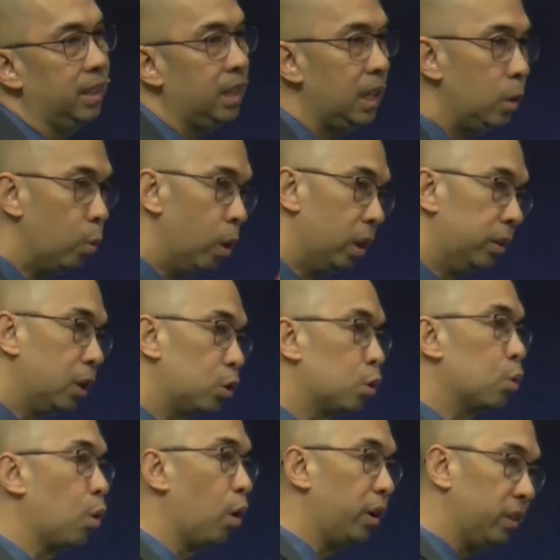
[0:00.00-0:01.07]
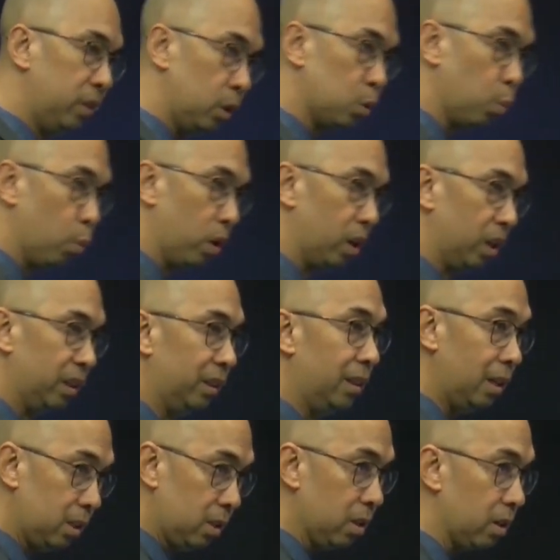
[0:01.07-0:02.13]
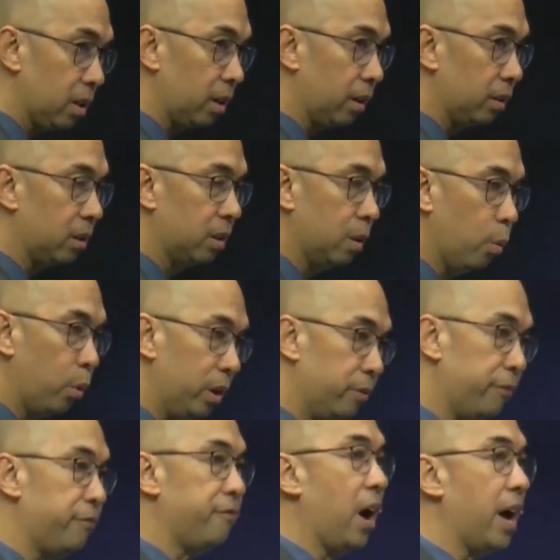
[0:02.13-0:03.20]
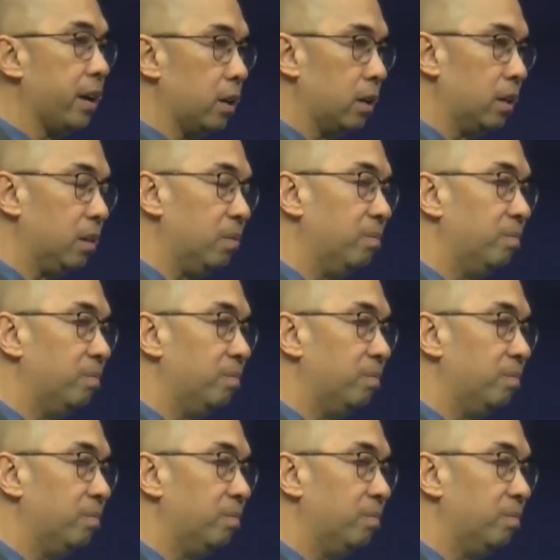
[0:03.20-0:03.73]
He will destroy this world, this earth, with fire.